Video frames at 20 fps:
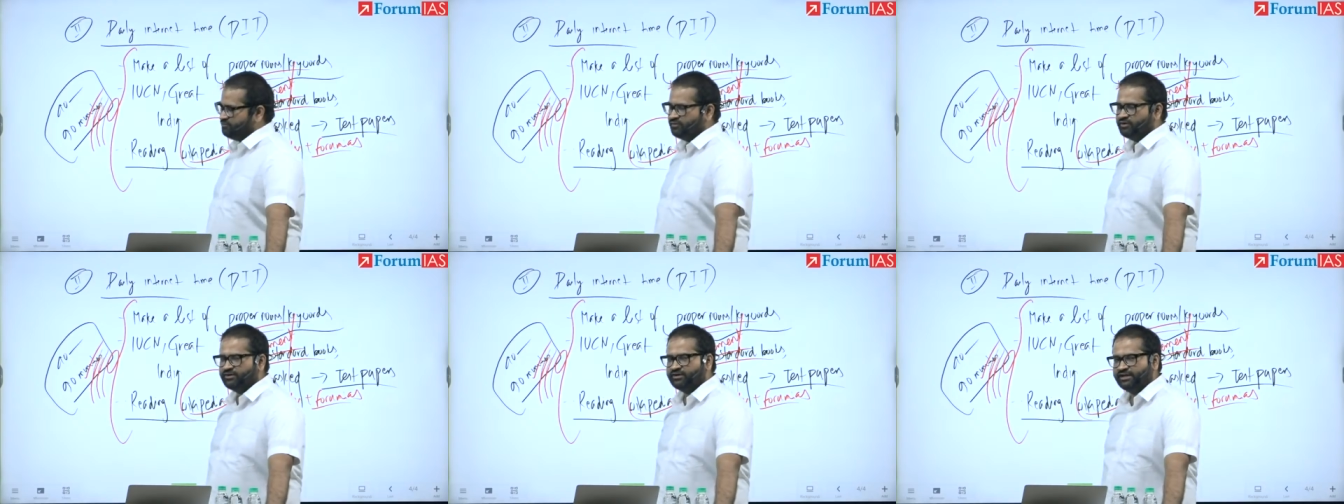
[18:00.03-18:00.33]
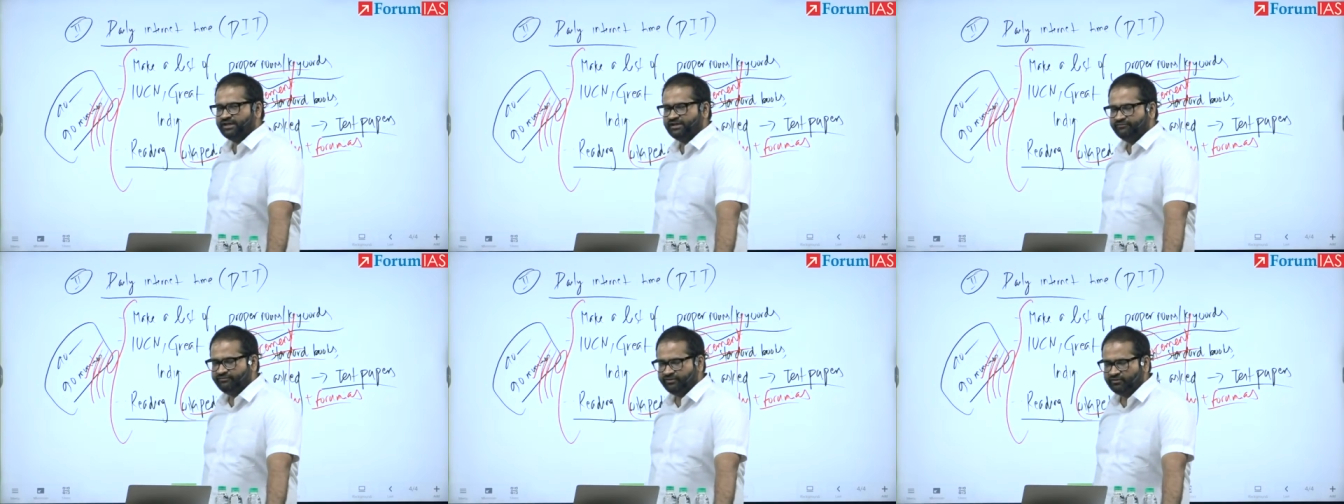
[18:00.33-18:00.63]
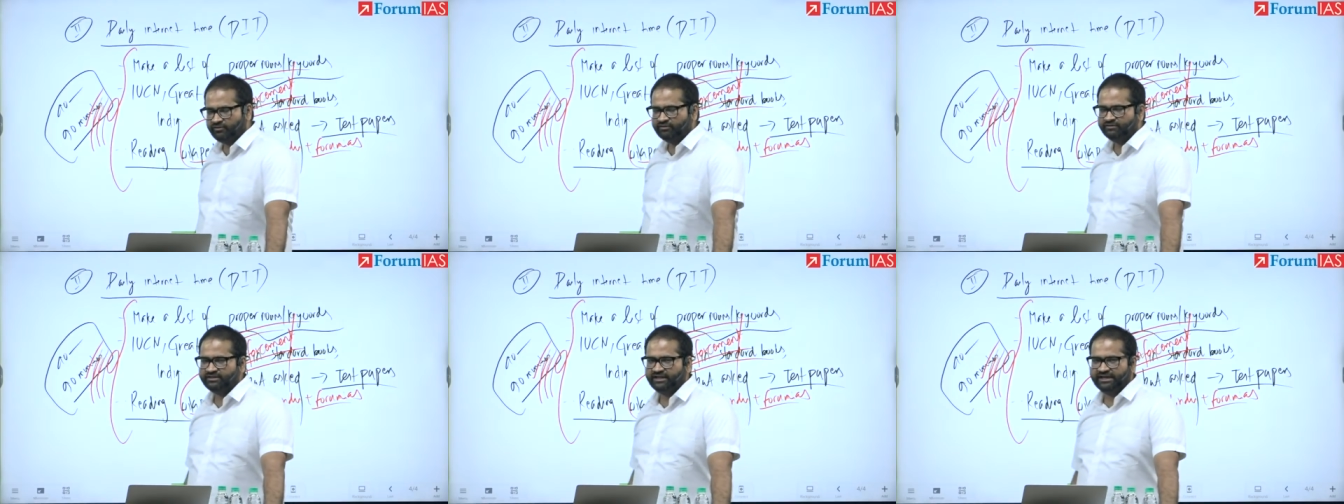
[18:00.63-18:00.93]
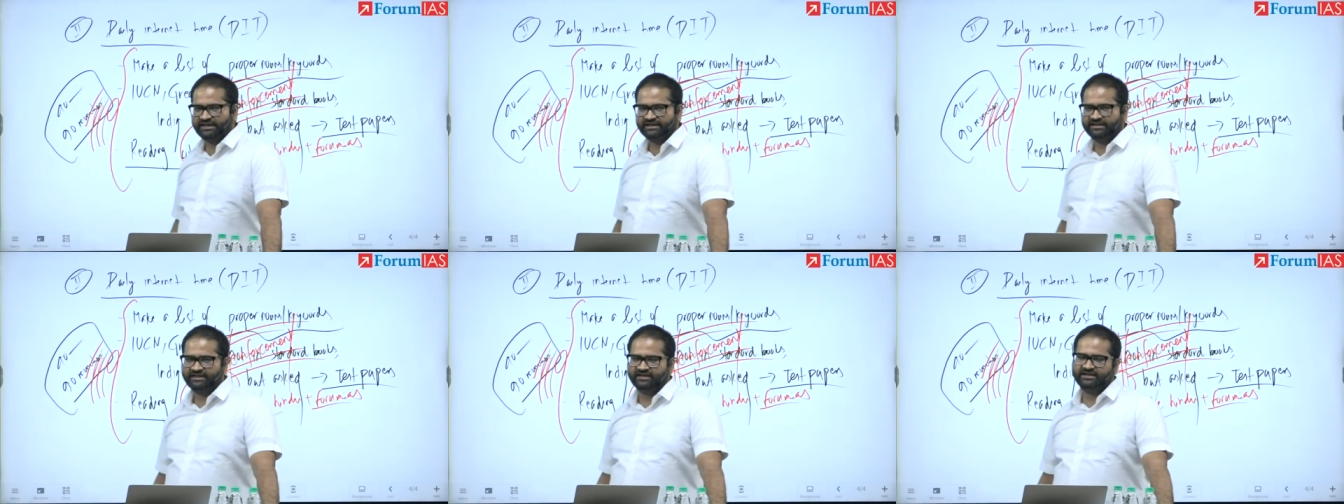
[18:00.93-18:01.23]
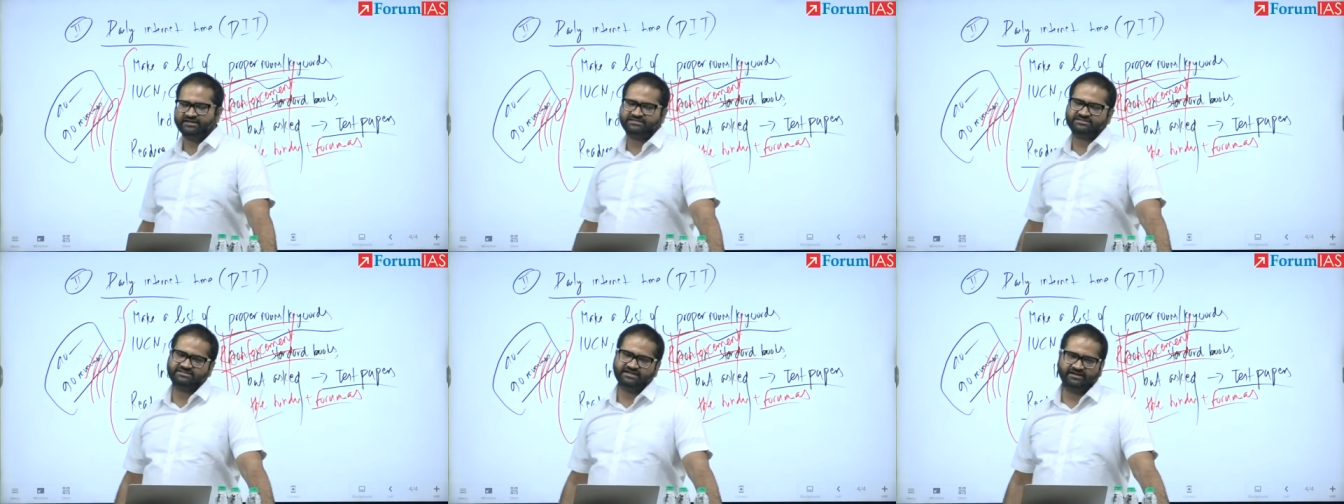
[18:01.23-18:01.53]
you are giving on the
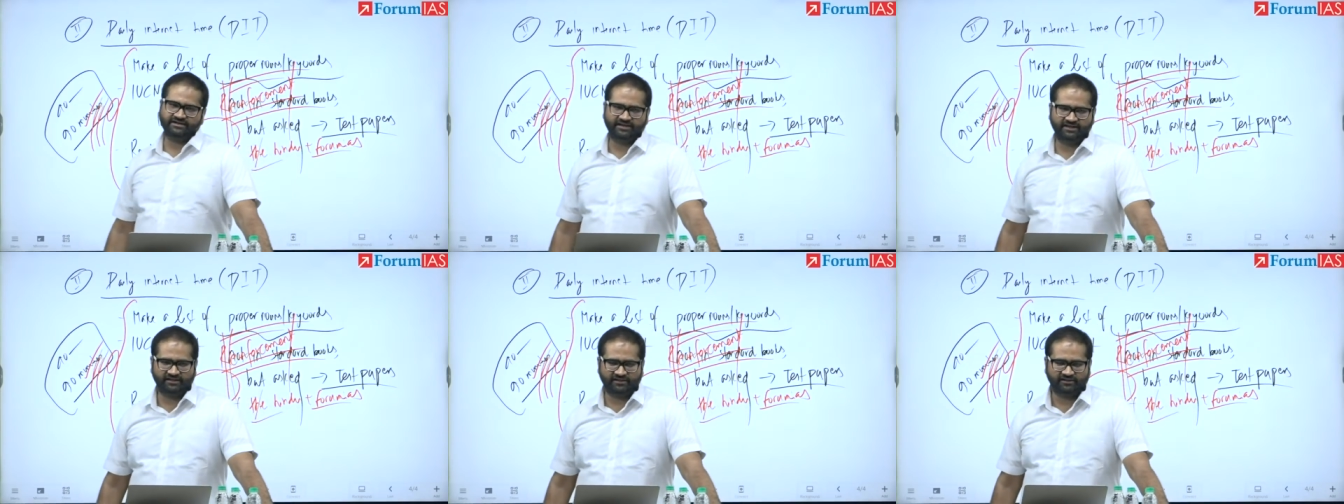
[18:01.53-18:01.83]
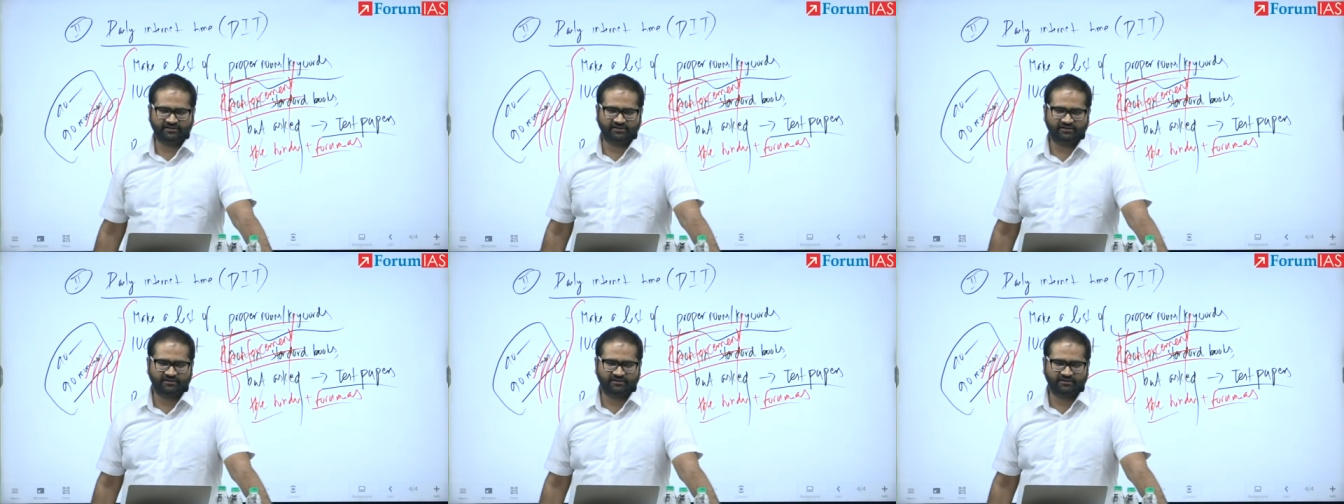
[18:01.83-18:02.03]
internet studying